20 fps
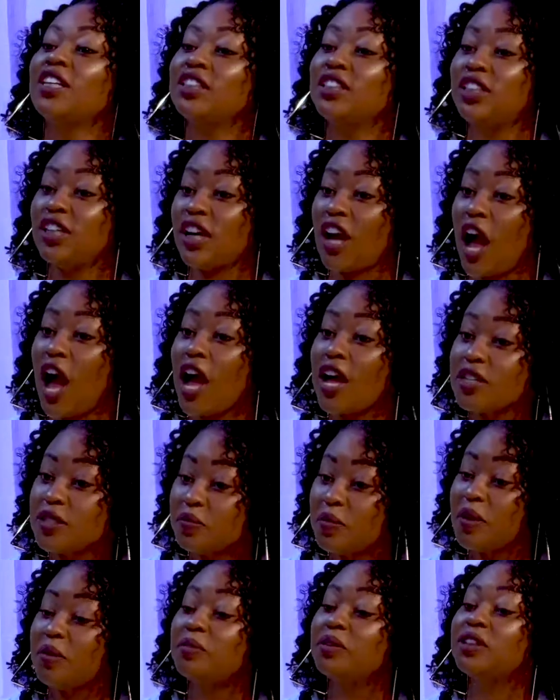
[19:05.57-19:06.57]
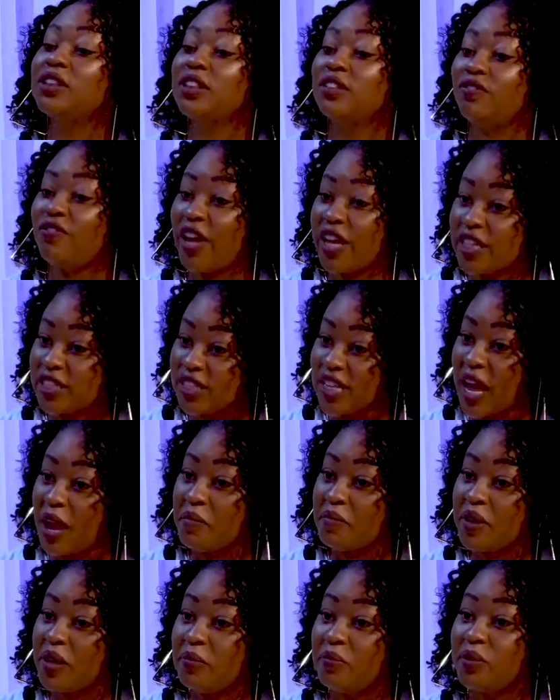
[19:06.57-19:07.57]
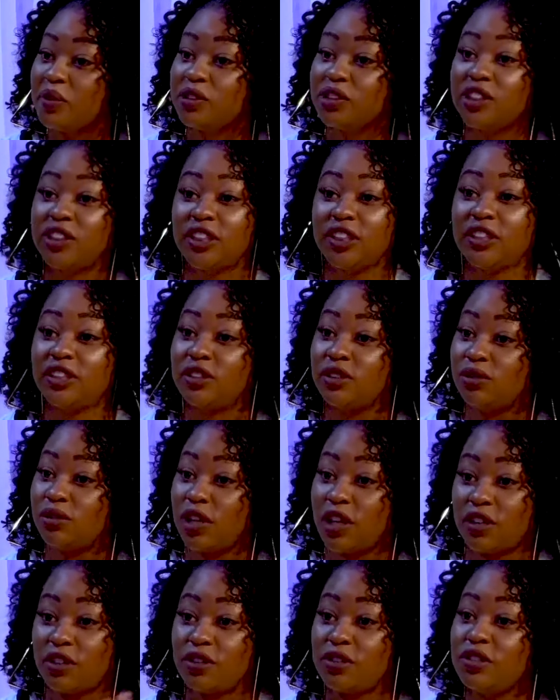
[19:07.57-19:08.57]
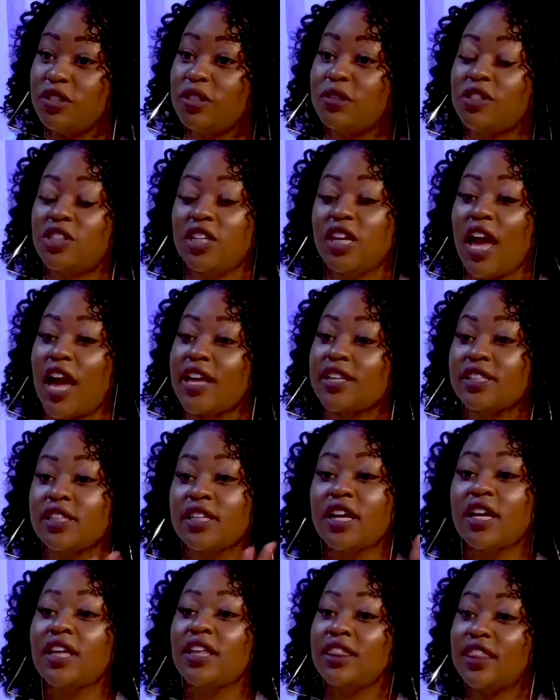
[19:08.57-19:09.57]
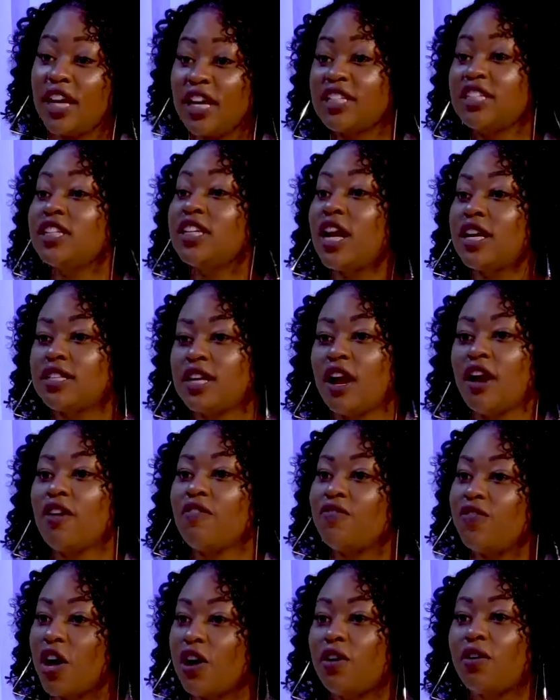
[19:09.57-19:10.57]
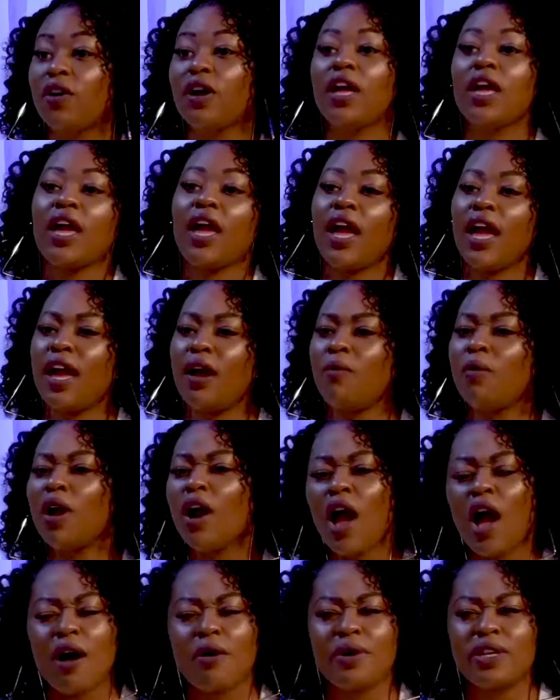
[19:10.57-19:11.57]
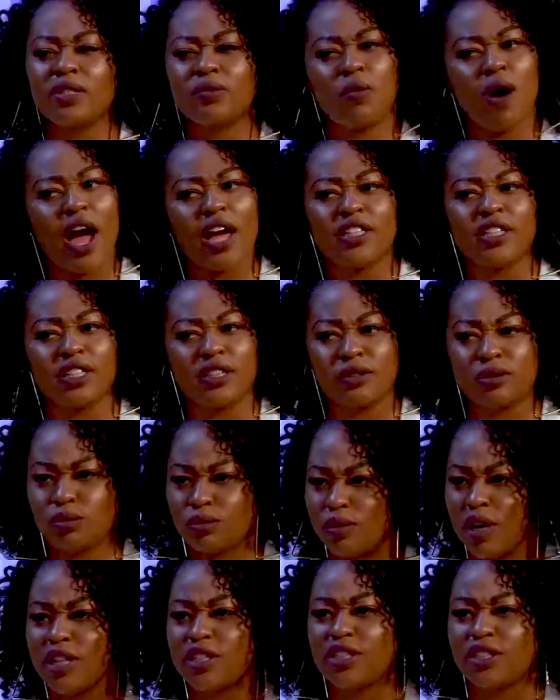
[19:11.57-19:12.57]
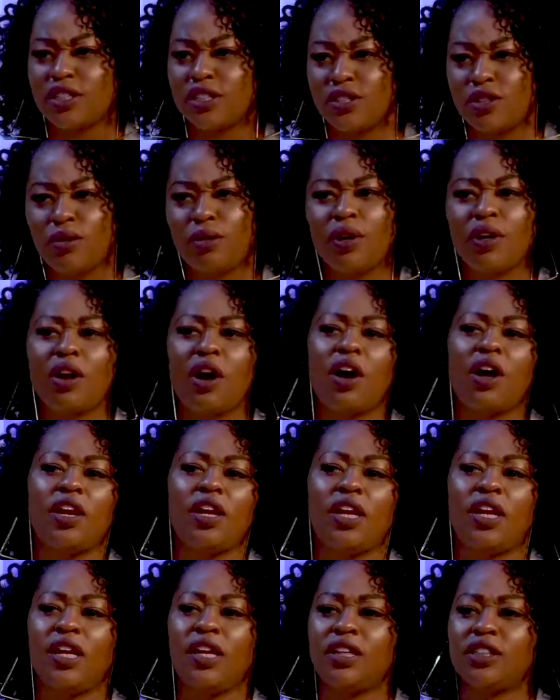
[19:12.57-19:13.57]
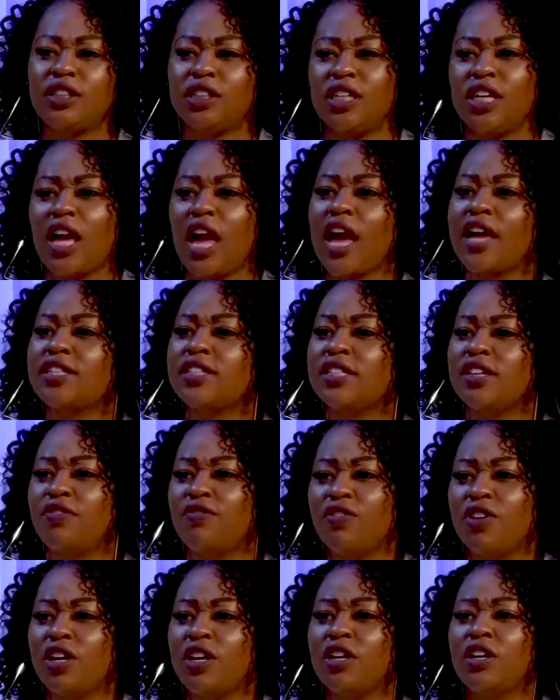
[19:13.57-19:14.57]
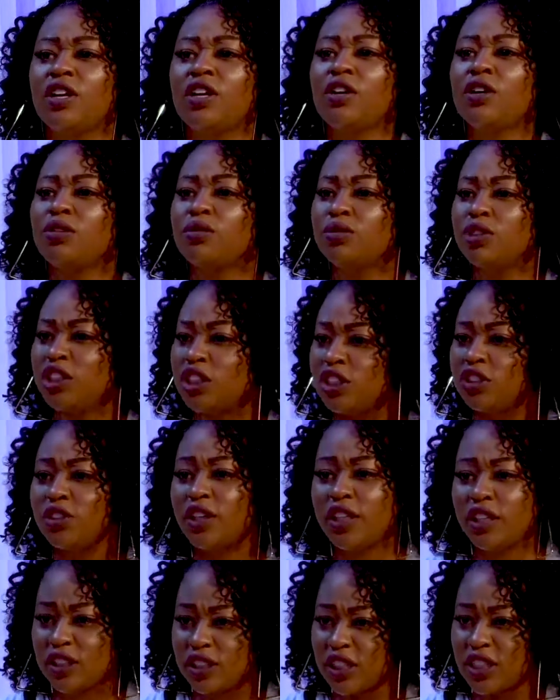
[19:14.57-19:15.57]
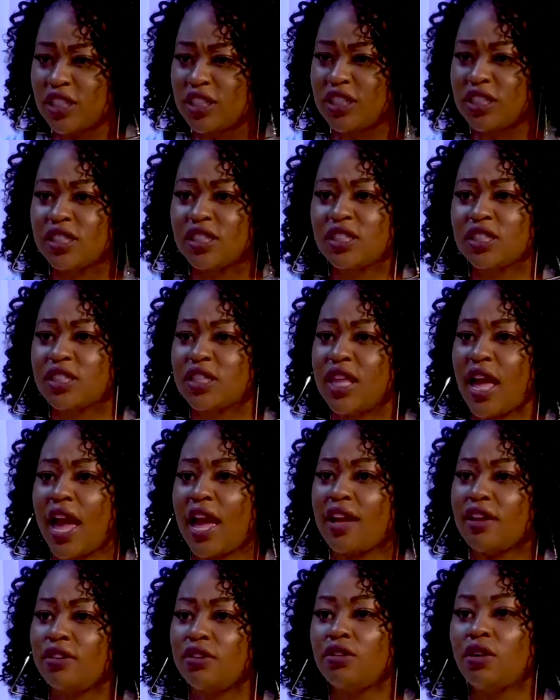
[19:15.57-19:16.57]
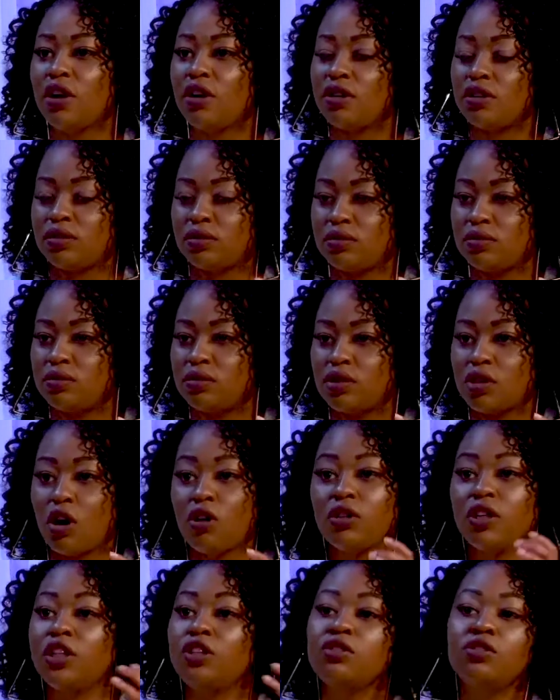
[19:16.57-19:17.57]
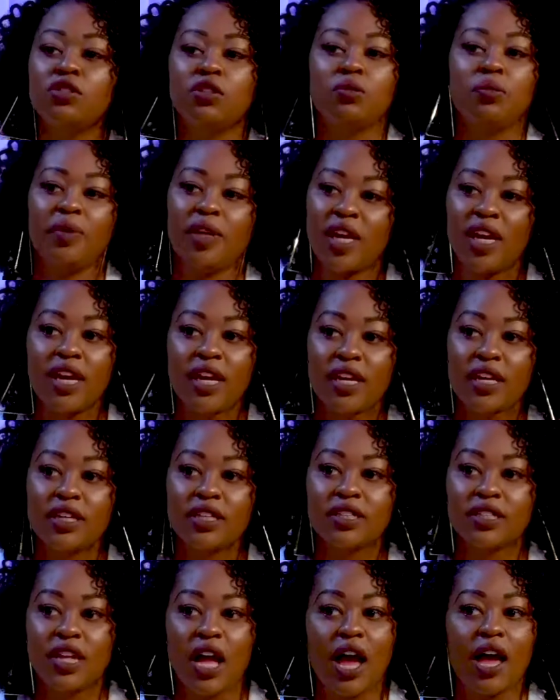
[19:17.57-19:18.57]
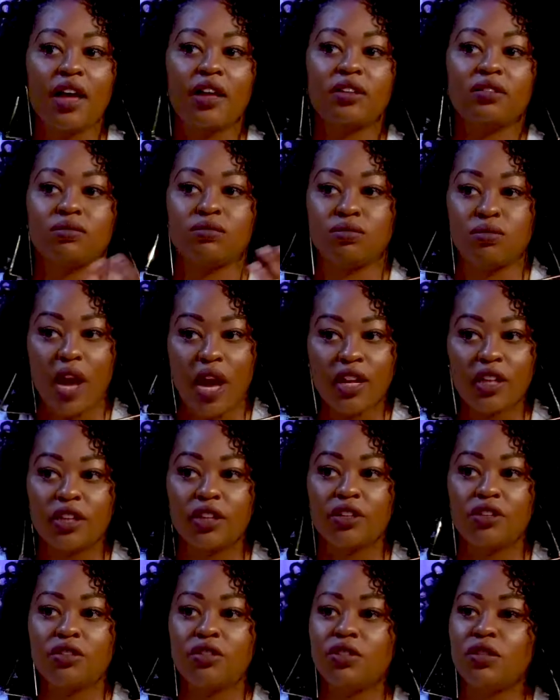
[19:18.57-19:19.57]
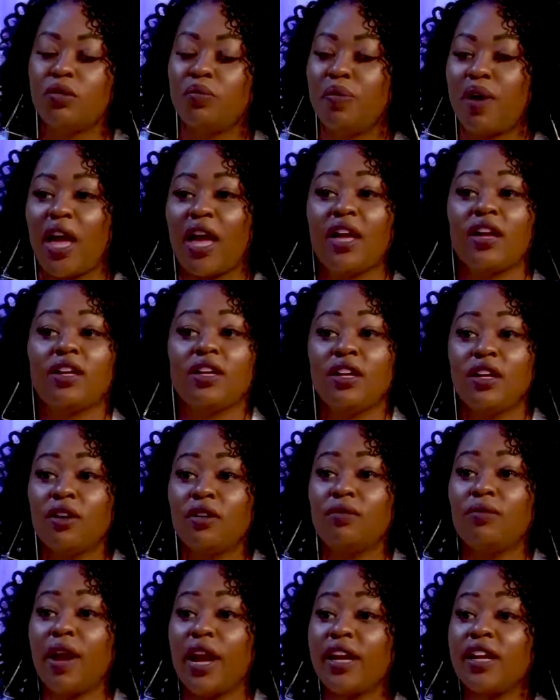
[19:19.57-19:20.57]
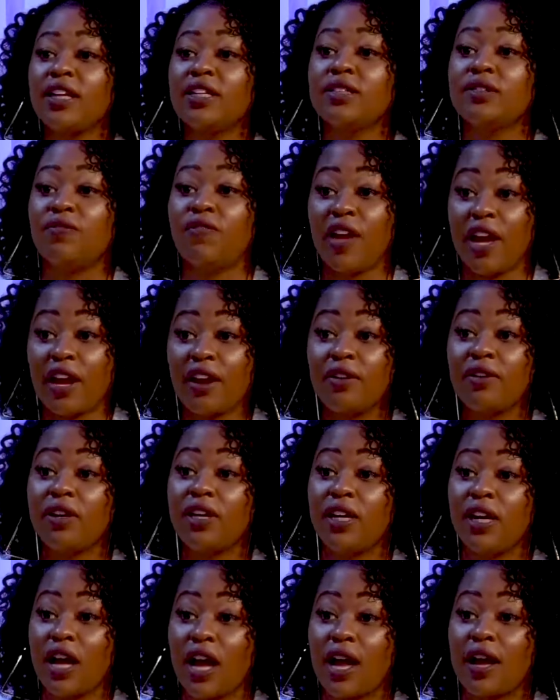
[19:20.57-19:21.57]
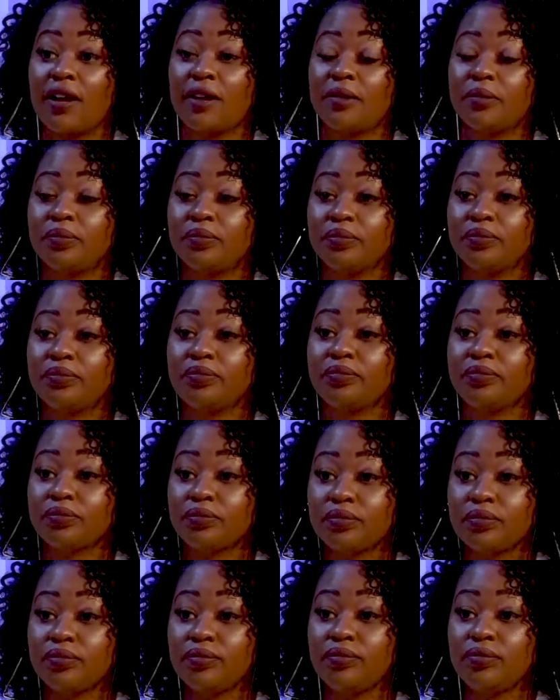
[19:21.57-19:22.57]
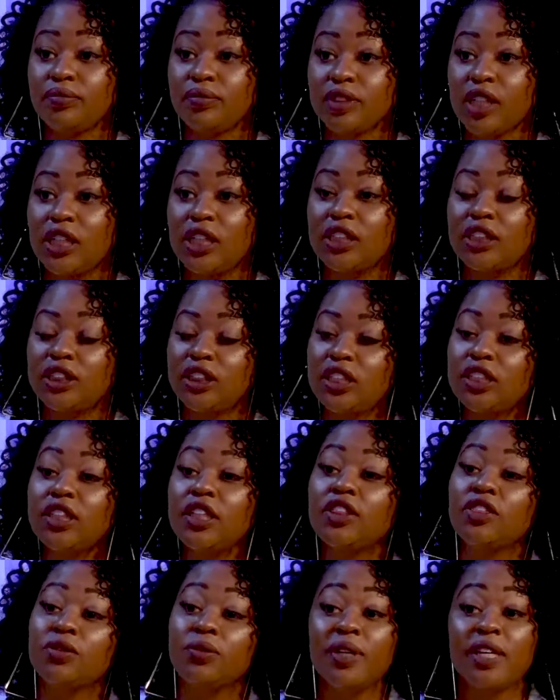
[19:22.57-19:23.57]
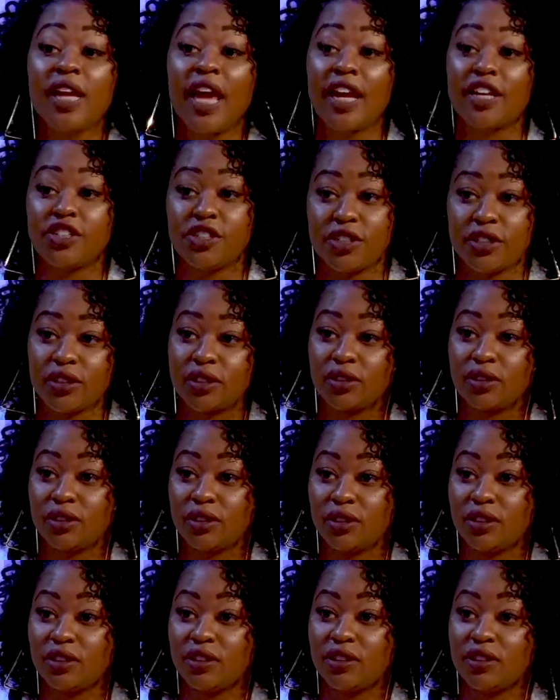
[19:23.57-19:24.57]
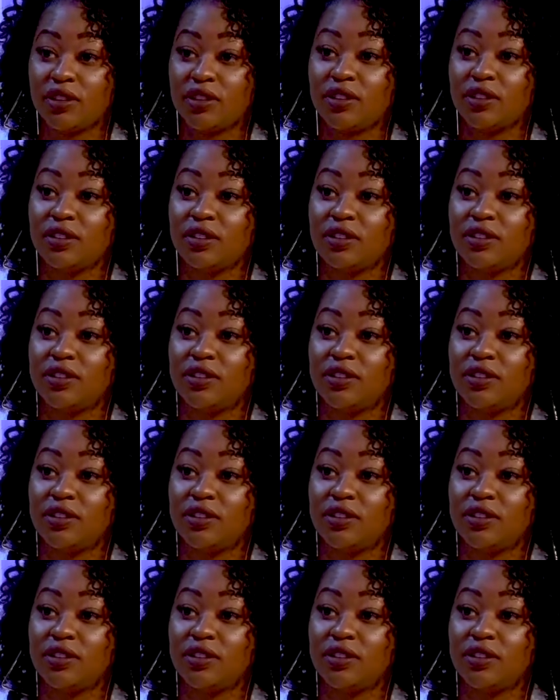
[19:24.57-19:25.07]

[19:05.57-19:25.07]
She okay. calls people. She FaceTime people. She do her YouTube. She has things she does on her phone, and we're always watching what she's doing on it. And she has different restrictions that you know only YouTube kids, not regular YouTube. But Rain is very. um She's a three-nager. A three.